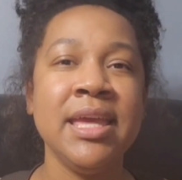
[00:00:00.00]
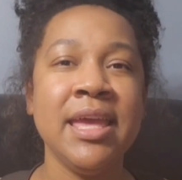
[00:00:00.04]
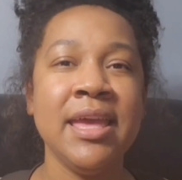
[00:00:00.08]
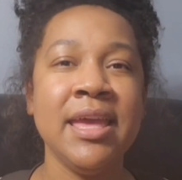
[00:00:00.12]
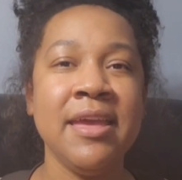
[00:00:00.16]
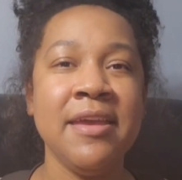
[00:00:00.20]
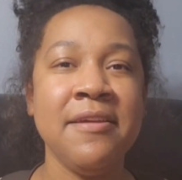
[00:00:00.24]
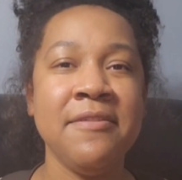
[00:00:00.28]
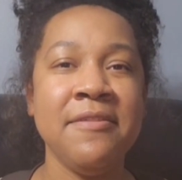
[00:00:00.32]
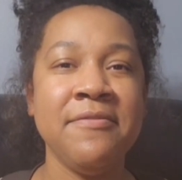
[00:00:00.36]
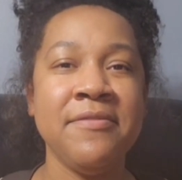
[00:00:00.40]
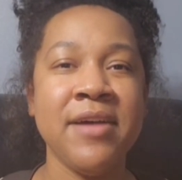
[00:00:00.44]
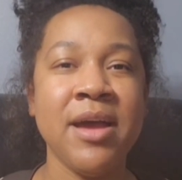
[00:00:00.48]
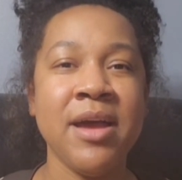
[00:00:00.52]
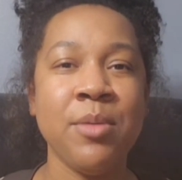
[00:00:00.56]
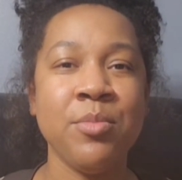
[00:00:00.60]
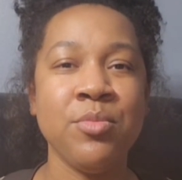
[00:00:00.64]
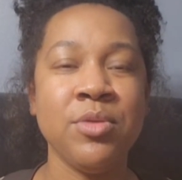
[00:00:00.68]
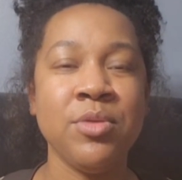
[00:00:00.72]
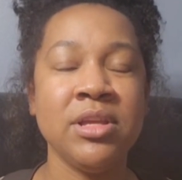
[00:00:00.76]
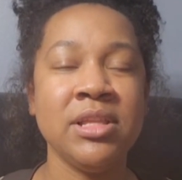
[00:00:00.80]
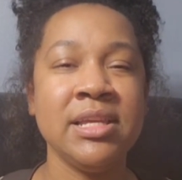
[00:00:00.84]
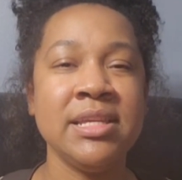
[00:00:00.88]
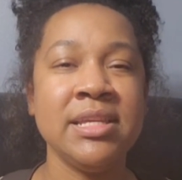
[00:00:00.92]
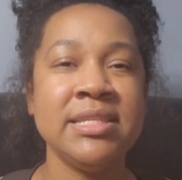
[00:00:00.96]
if I'm
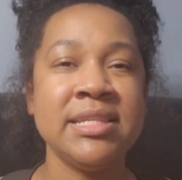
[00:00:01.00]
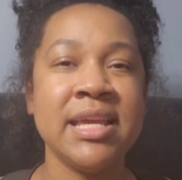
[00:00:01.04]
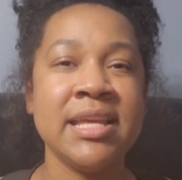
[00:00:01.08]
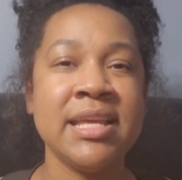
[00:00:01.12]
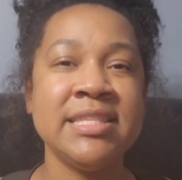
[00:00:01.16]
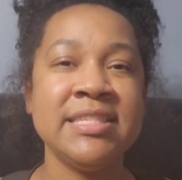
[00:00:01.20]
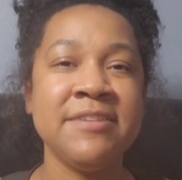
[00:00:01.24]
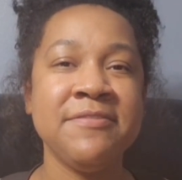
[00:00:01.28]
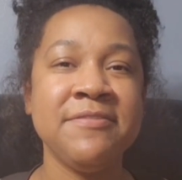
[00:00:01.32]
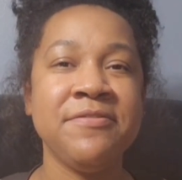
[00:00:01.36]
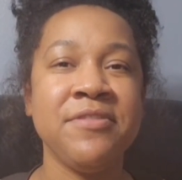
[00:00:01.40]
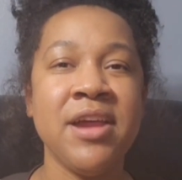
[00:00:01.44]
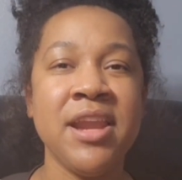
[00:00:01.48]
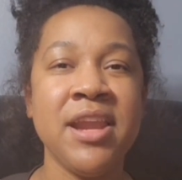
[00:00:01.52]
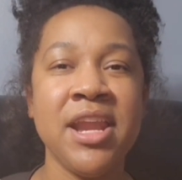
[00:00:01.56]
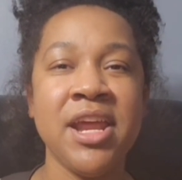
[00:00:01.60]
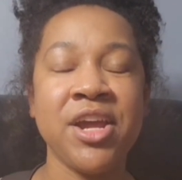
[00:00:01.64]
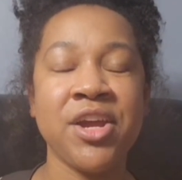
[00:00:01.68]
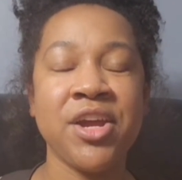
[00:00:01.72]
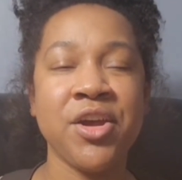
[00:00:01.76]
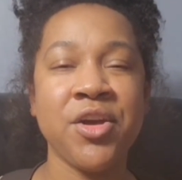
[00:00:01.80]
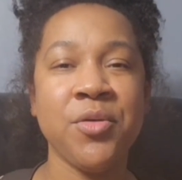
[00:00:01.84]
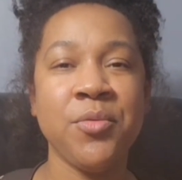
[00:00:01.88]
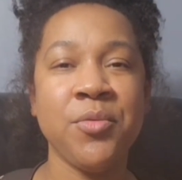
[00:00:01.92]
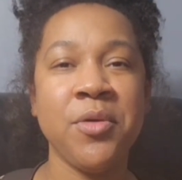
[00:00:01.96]
really
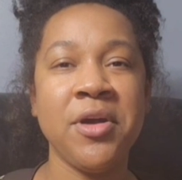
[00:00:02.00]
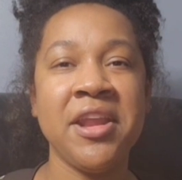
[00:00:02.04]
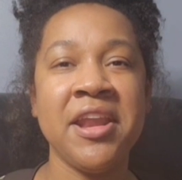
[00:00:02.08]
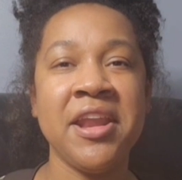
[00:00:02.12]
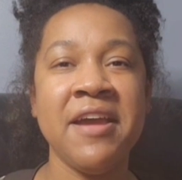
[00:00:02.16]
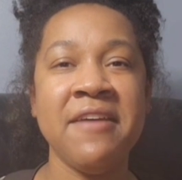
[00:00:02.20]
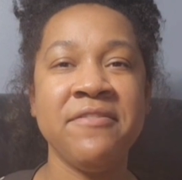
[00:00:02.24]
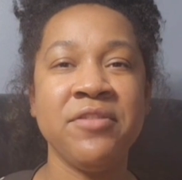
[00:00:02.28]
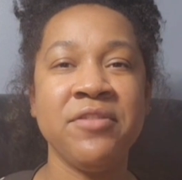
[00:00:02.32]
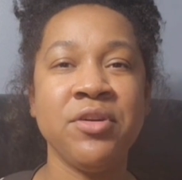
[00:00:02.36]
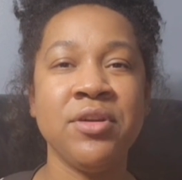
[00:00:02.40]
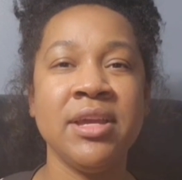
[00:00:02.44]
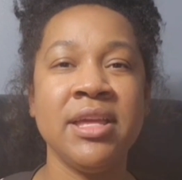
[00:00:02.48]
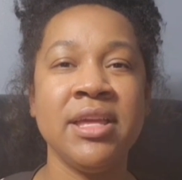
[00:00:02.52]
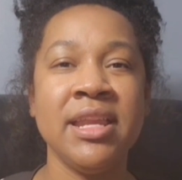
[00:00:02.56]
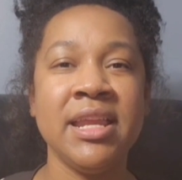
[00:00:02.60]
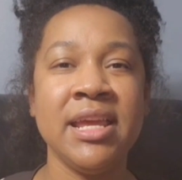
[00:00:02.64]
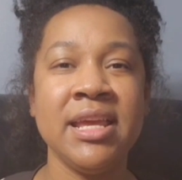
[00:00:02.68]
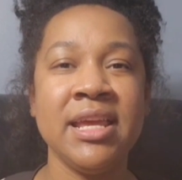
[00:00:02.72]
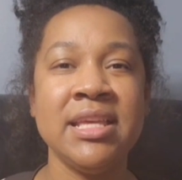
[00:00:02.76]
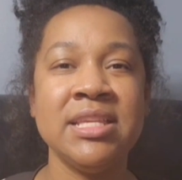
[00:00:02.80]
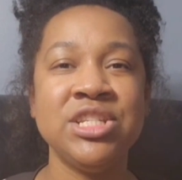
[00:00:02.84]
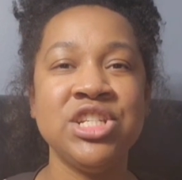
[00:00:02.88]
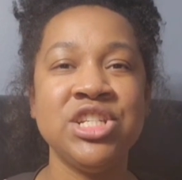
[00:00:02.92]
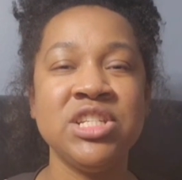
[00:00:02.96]
schizophrenic, or whatever it
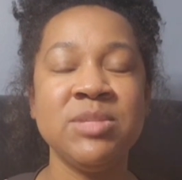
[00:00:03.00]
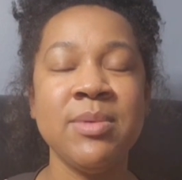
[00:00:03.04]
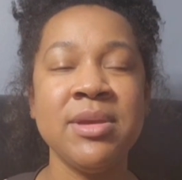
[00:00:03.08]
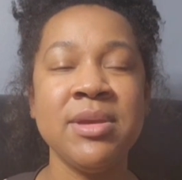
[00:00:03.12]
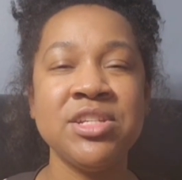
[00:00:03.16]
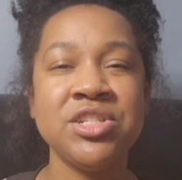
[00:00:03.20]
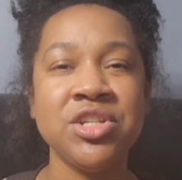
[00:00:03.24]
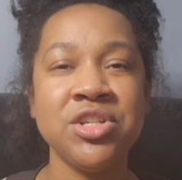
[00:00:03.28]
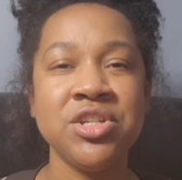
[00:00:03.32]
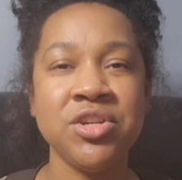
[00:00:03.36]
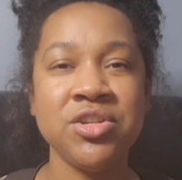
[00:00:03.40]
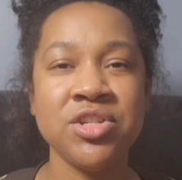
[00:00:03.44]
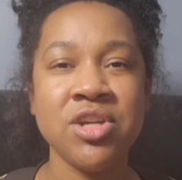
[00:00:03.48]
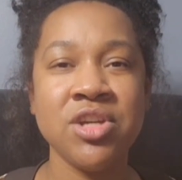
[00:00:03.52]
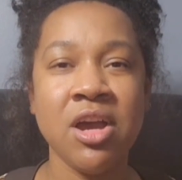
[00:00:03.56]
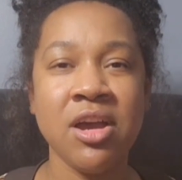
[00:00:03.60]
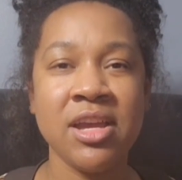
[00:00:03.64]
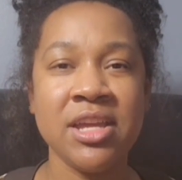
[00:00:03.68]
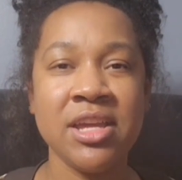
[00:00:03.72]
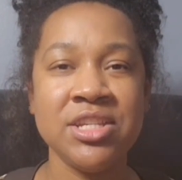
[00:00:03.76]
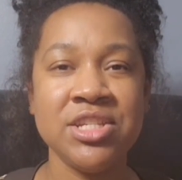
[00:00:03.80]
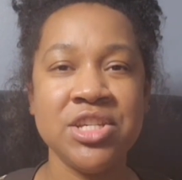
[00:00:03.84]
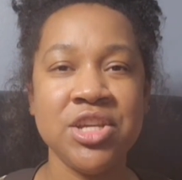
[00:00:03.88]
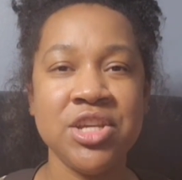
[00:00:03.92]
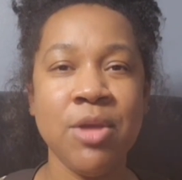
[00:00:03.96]
is, just make sure you're
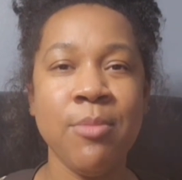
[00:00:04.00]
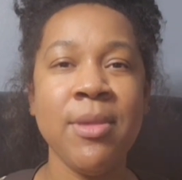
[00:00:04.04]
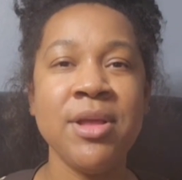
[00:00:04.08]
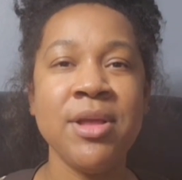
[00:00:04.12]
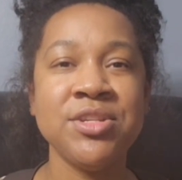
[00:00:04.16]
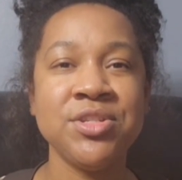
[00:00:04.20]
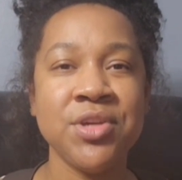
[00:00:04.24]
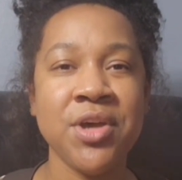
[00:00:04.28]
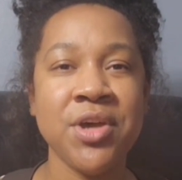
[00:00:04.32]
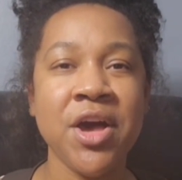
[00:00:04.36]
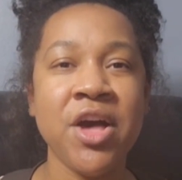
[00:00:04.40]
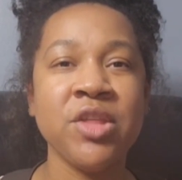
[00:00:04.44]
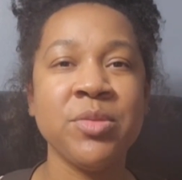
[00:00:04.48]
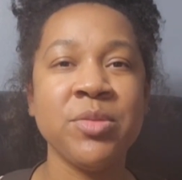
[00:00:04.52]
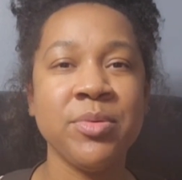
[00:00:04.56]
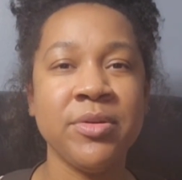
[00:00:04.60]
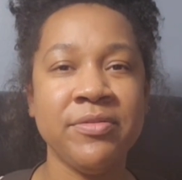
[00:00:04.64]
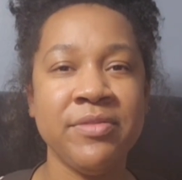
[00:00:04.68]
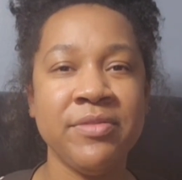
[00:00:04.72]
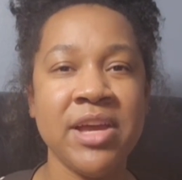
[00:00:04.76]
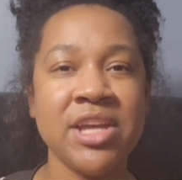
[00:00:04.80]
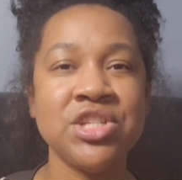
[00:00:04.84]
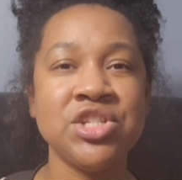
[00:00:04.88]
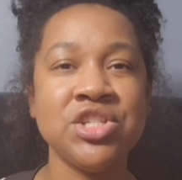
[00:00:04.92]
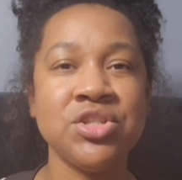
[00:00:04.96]
talking to your mental health
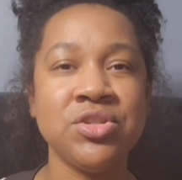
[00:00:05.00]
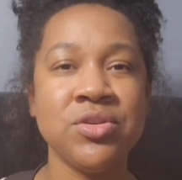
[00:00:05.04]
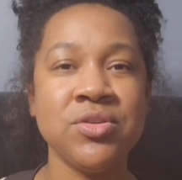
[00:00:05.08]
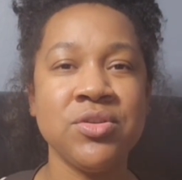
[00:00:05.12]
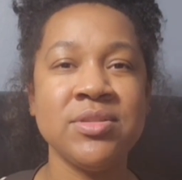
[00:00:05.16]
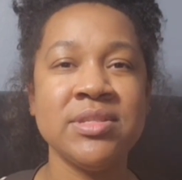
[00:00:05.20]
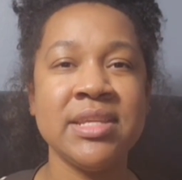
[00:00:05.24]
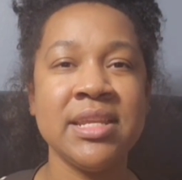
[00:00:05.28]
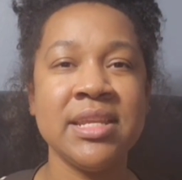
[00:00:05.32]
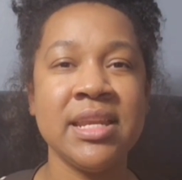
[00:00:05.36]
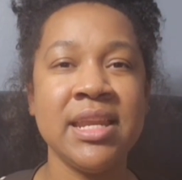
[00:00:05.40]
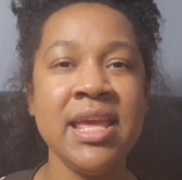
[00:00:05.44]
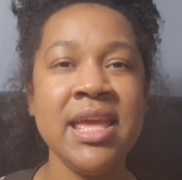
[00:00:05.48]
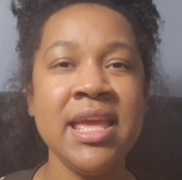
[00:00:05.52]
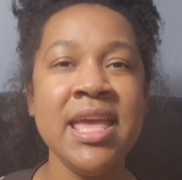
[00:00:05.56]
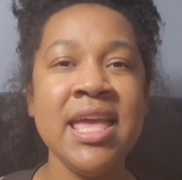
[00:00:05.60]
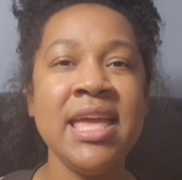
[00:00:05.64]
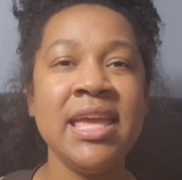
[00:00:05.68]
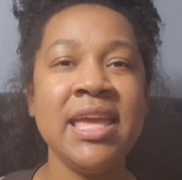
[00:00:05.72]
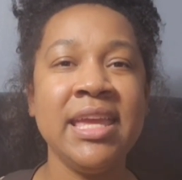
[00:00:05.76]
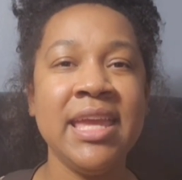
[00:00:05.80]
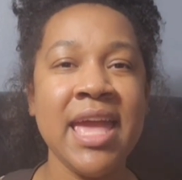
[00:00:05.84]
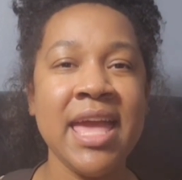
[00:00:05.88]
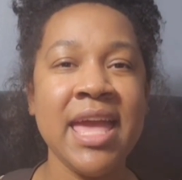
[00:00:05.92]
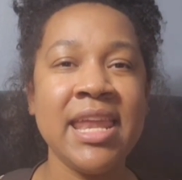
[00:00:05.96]
professionals and
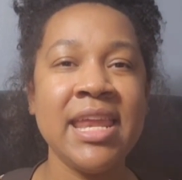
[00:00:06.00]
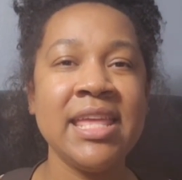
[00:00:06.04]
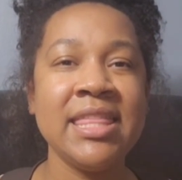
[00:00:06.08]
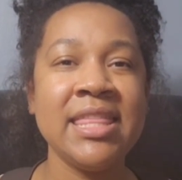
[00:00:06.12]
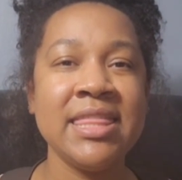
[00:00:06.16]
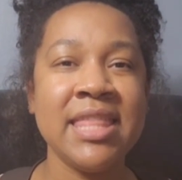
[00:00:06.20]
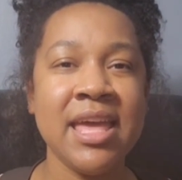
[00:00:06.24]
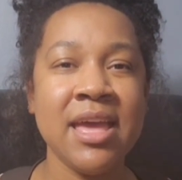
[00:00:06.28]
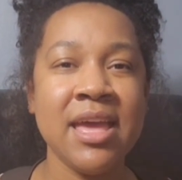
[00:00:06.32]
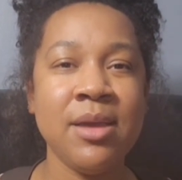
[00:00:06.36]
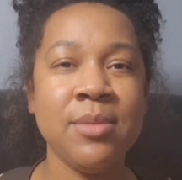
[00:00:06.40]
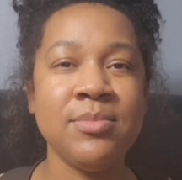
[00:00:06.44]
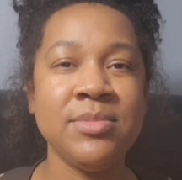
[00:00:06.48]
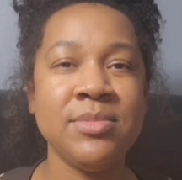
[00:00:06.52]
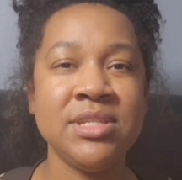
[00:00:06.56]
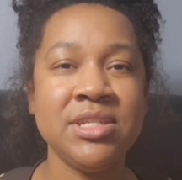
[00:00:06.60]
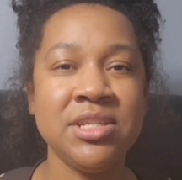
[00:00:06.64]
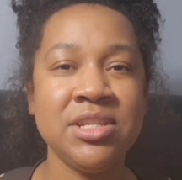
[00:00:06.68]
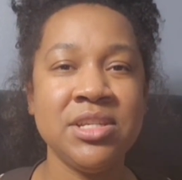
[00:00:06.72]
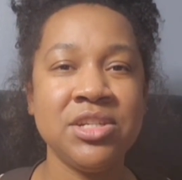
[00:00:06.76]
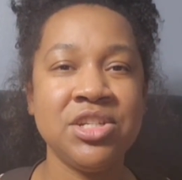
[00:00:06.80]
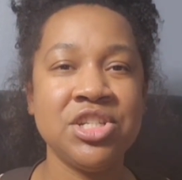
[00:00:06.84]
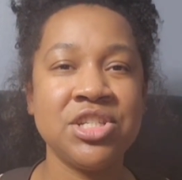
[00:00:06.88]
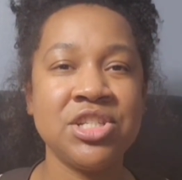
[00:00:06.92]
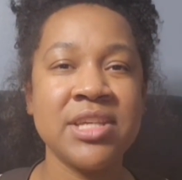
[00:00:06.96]
getting them
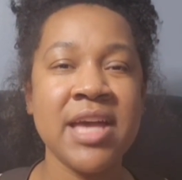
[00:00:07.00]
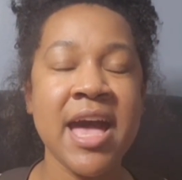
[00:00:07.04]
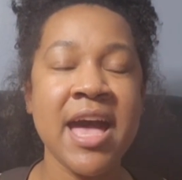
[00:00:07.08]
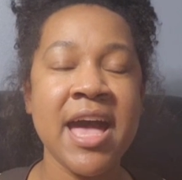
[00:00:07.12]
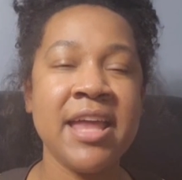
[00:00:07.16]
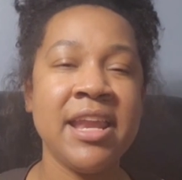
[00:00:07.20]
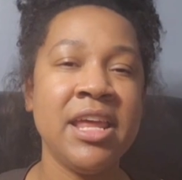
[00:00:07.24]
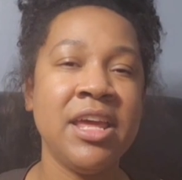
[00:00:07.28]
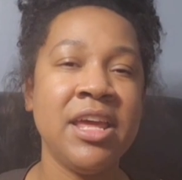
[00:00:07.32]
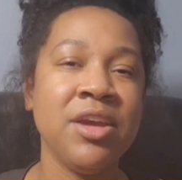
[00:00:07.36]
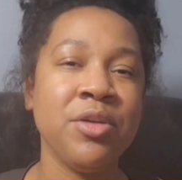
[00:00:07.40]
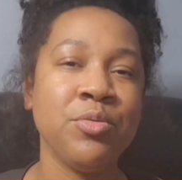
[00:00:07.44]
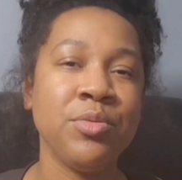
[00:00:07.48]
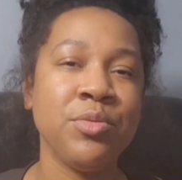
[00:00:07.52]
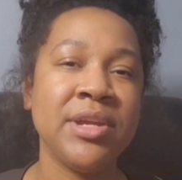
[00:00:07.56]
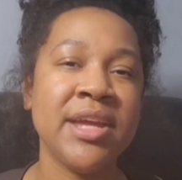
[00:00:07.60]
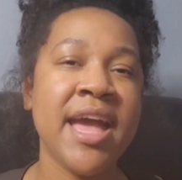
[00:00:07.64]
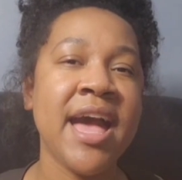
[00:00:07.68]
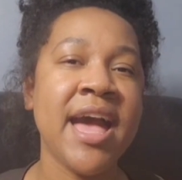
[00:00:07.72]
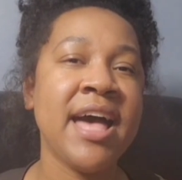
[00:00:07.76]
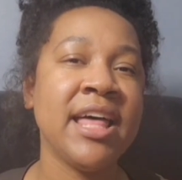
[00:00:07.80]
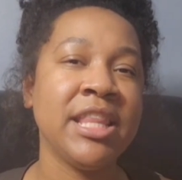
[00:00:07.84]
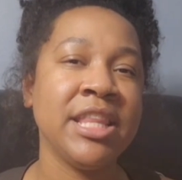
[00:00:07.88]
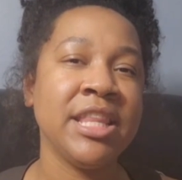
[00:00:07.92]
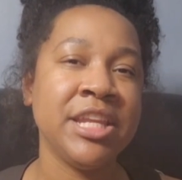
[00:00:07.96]
to just kind of
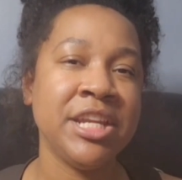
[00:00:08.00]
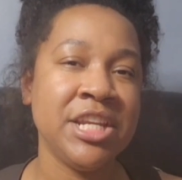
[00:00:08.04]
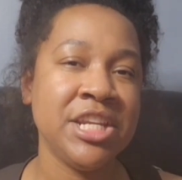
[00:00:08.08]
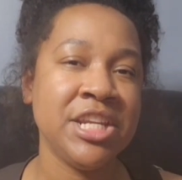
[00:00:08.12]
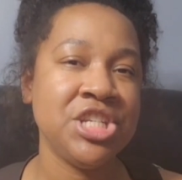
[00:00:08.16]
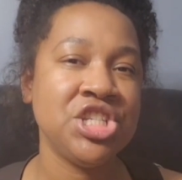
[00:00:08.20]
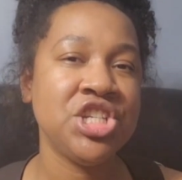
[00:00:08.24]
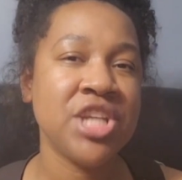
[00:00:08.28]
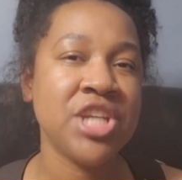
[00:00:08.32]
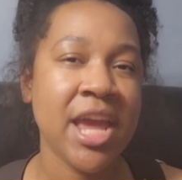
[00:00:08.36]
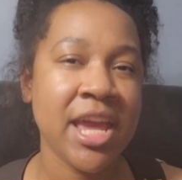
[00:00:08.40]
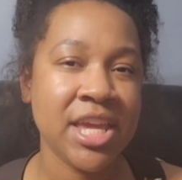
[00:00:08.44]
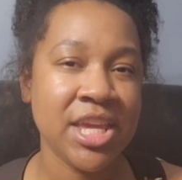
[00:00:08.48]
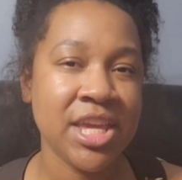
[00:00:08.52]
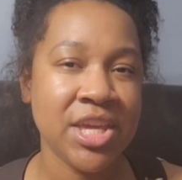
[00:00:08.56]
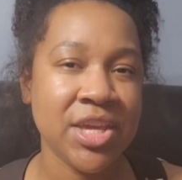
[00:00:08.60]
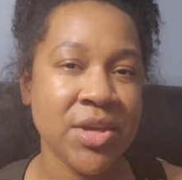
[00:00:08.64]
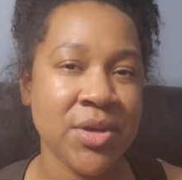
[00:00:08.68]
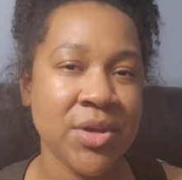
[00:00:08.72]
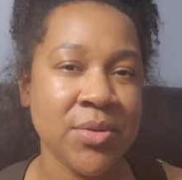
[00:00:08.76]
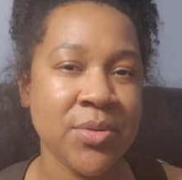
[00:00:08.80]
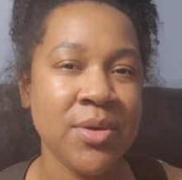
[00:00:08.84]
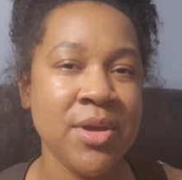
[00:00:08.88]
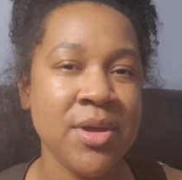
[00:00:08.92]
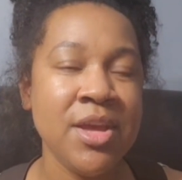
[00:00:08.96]
reality check
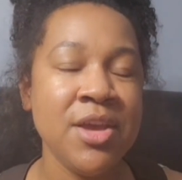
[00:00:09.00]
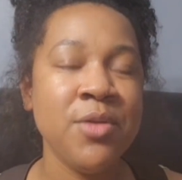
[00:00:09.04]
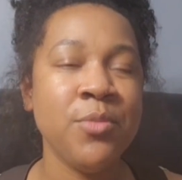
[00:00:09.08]
you.